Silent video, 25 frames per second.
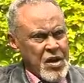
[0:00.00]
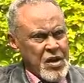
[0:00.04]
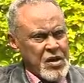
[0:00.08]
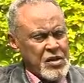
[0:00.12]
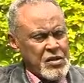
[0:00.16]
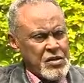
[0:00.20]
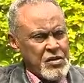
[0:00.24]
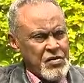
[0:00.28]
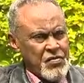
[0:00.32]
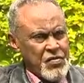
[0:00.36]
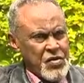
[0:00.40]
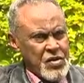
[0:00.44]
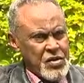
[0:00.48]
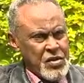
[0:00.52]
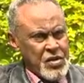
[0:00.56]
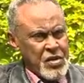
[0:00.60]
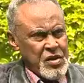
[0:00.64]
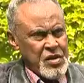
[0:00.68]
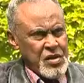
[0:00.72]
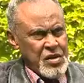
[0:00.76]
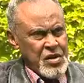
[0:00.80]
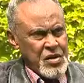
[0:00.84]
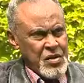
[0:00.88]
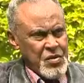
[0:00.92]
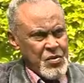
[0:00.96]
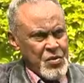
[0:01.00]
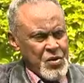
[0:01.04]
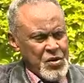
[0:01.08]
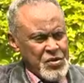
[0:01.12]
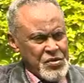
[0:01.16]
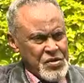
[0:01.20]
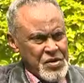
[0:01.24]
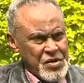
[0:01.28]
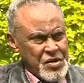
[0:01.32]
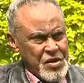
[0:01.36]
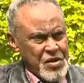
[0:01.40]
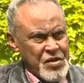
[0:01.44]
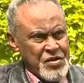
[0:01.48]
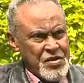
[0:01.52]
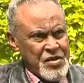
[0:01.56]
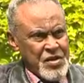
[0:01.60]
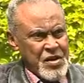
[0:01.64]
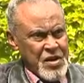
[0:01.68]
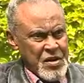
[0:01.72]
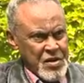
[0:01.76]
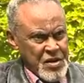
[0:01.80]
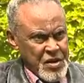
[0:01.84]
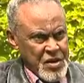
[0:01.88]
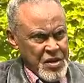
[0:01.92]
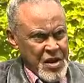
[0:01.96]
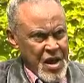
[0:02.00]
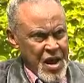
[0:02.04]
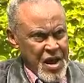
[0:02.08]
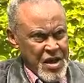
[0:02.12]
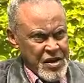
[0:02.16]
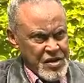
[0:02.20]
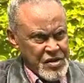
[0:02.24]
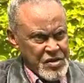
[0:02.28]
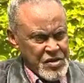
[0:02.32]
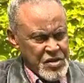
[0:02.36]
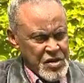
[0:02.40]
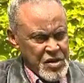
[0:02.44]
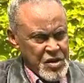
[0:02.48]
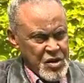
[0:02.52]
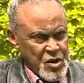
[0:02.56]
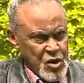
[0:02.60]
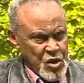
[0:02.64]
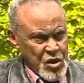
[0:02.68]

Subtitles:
activity was at its height,